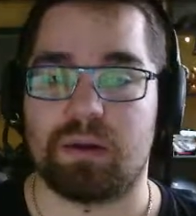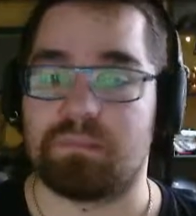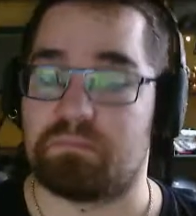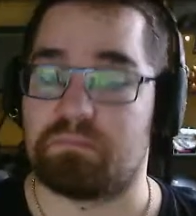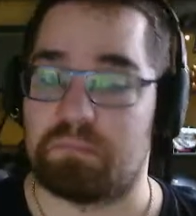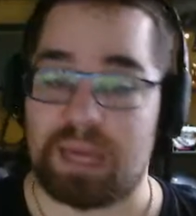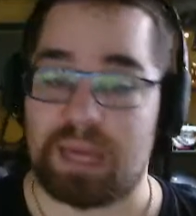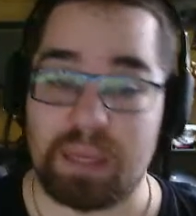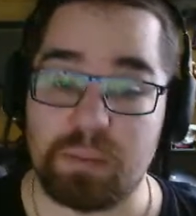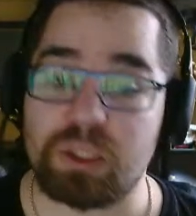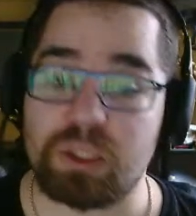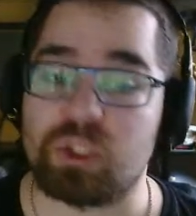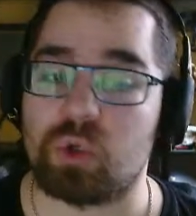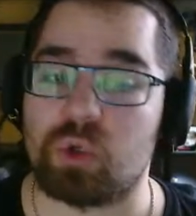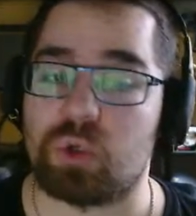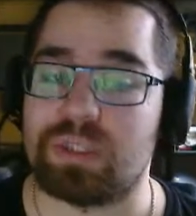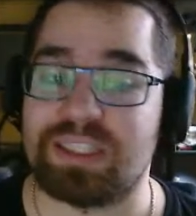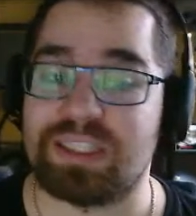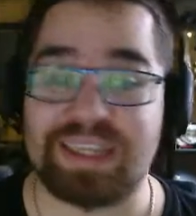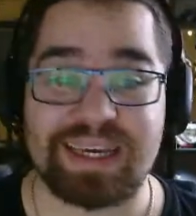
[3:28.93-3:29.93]
Maybe
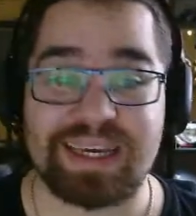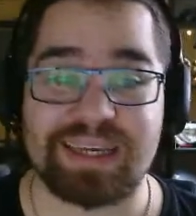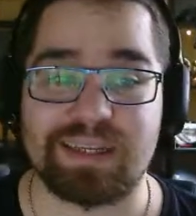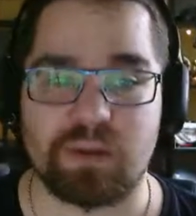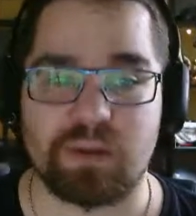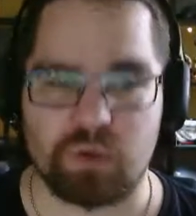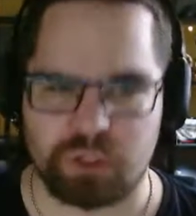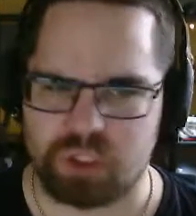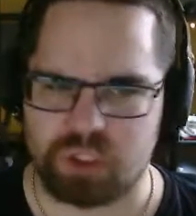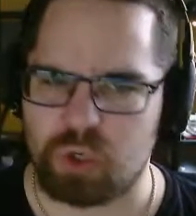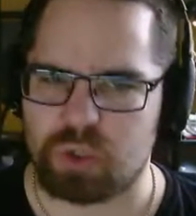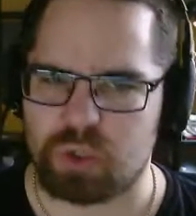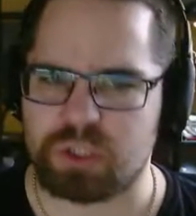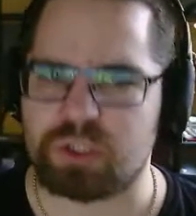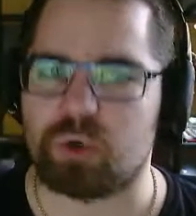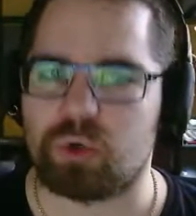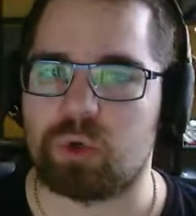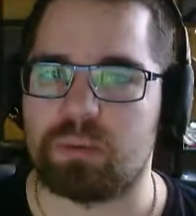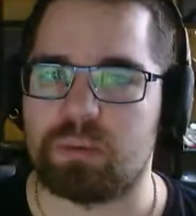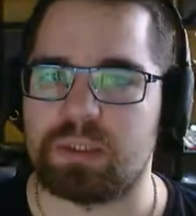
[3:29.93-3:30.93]
join ticket or token
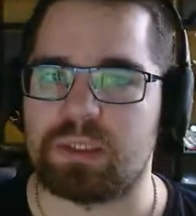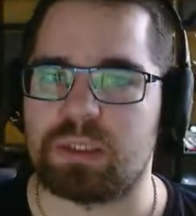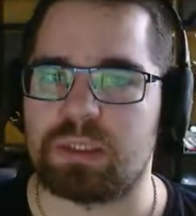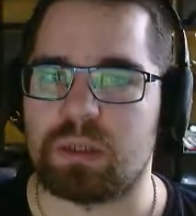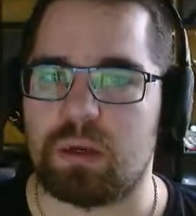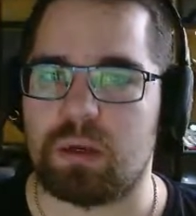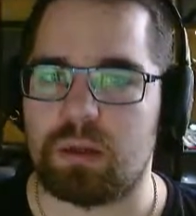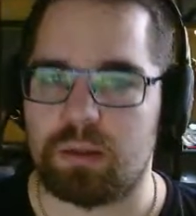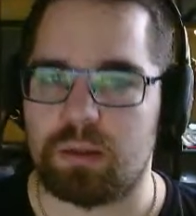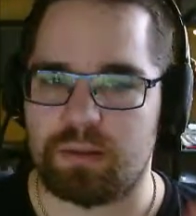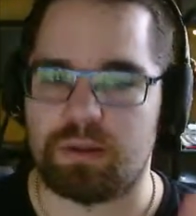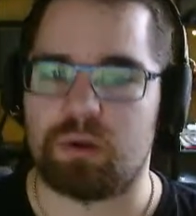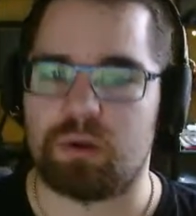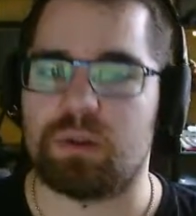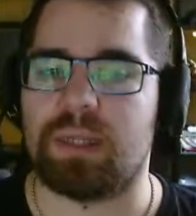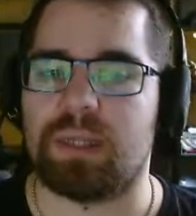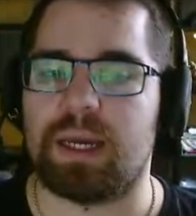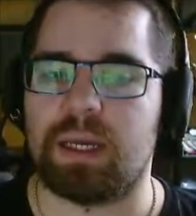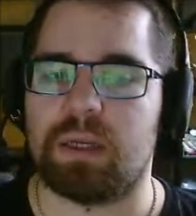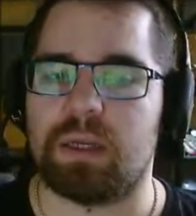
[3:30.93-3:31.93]
tournaments in the
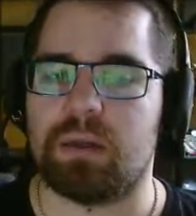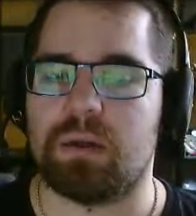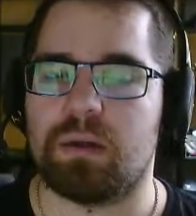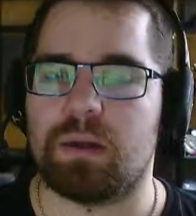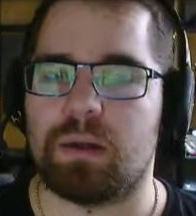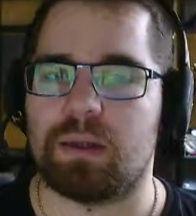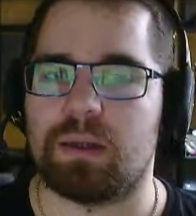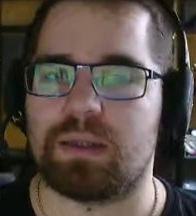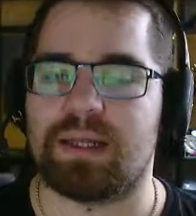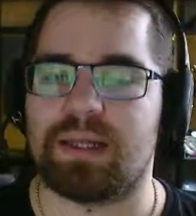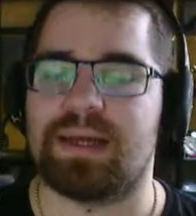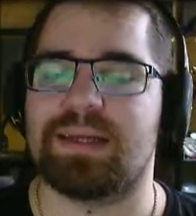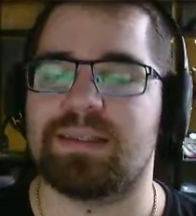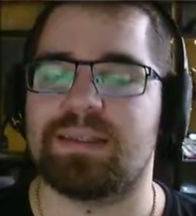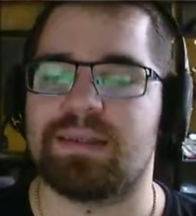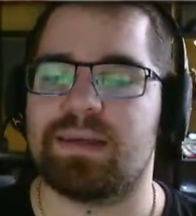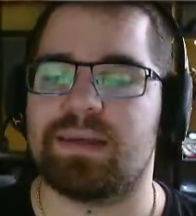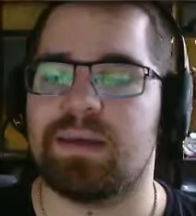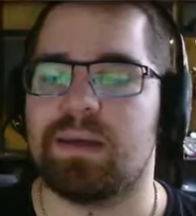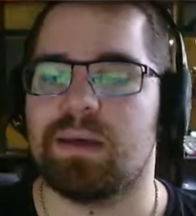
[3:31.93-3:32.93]
online
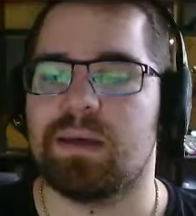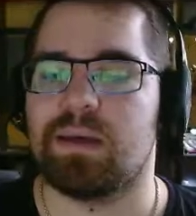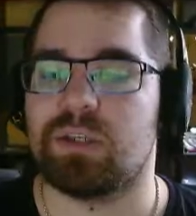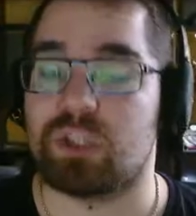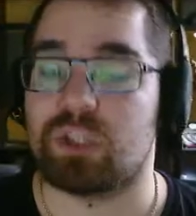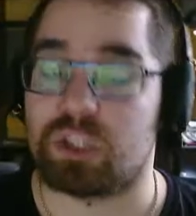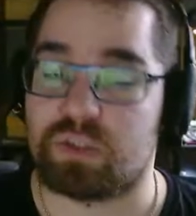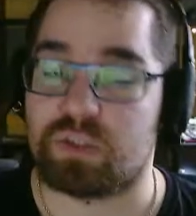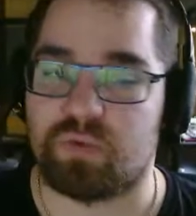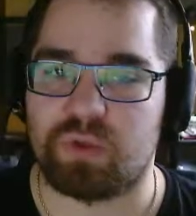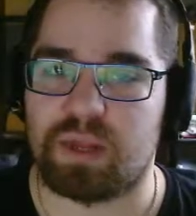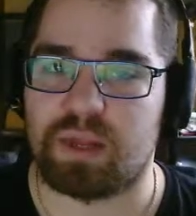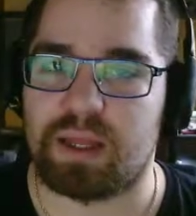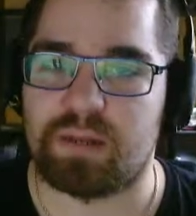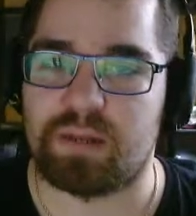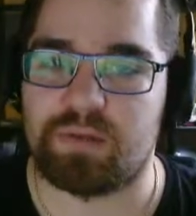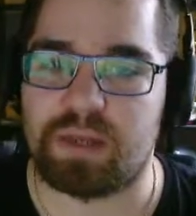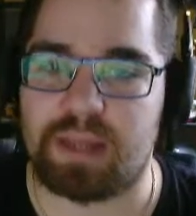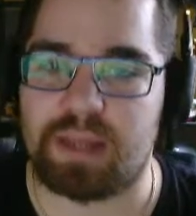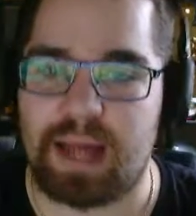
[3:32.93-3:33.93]
client just for the hell
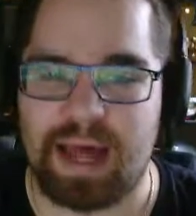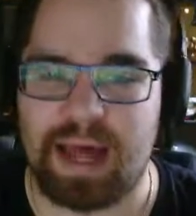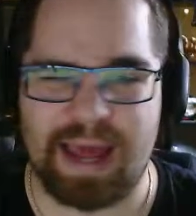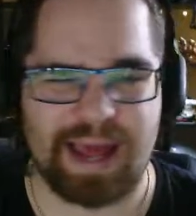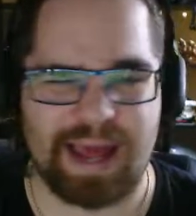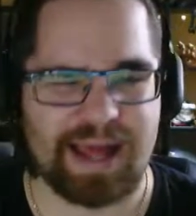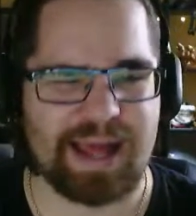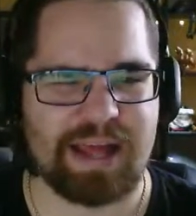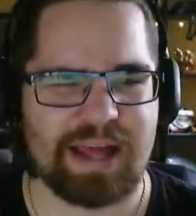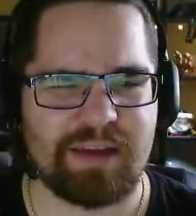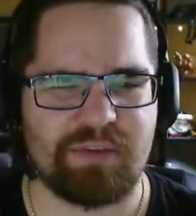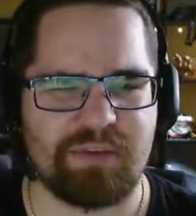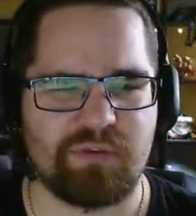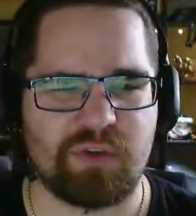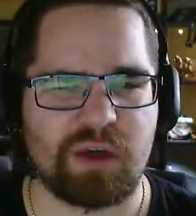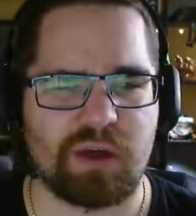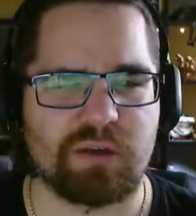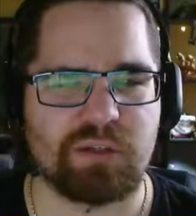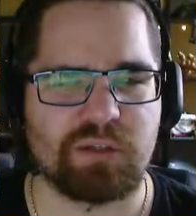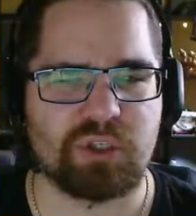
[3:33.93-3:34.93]
of it. I have
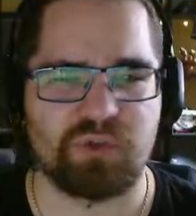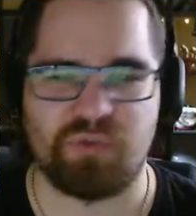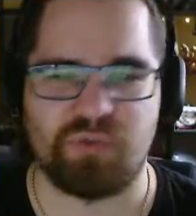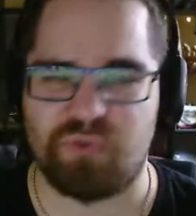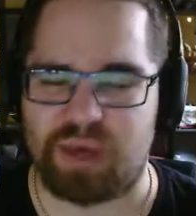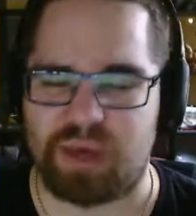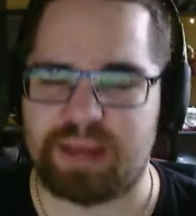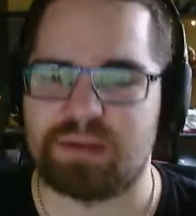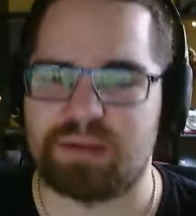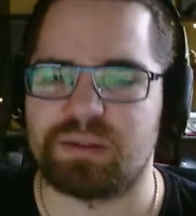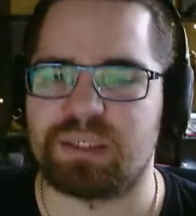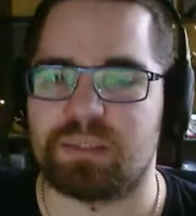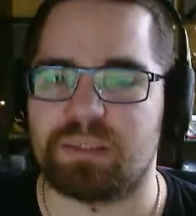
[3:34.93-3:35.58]
gotten to finals.